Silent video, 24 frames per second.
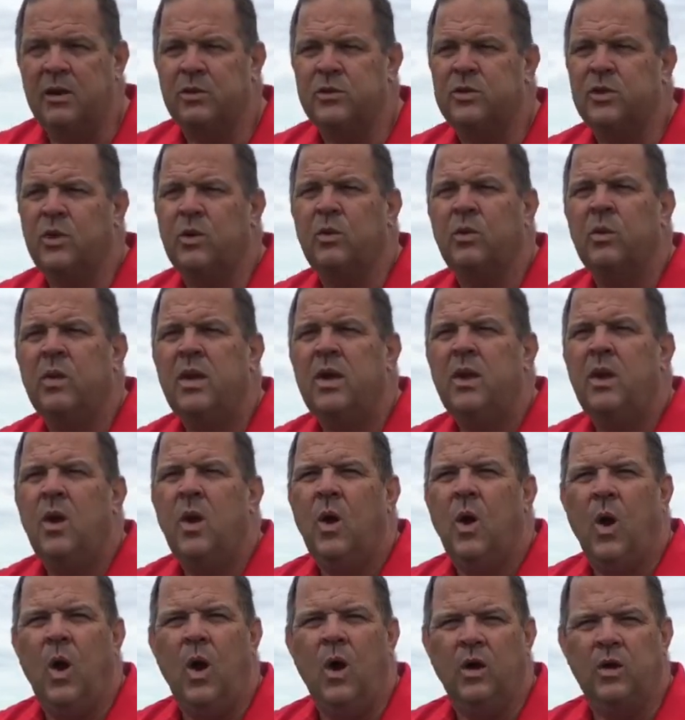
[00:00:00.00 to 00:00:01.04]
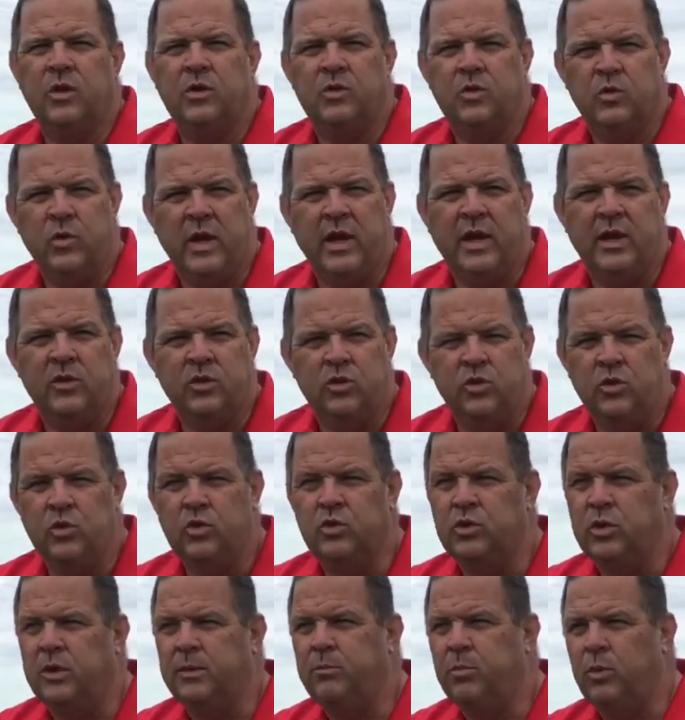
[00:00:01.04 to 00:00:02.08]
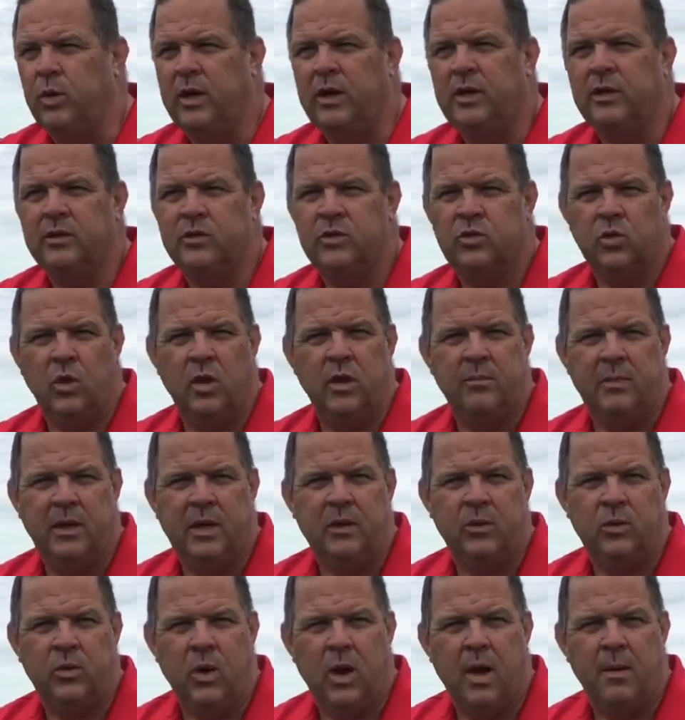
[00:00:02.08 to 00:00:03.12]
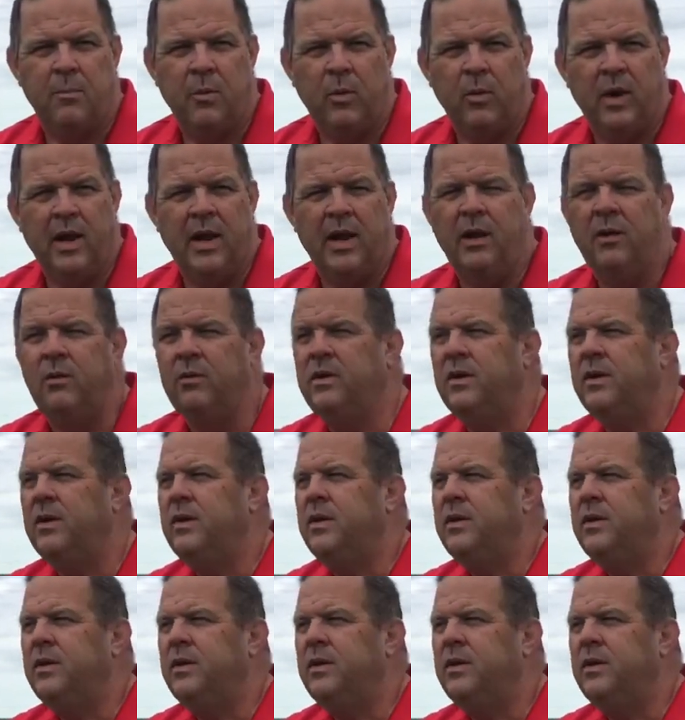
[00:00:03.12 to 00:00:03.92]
So August rains usually bring the soybean crop around.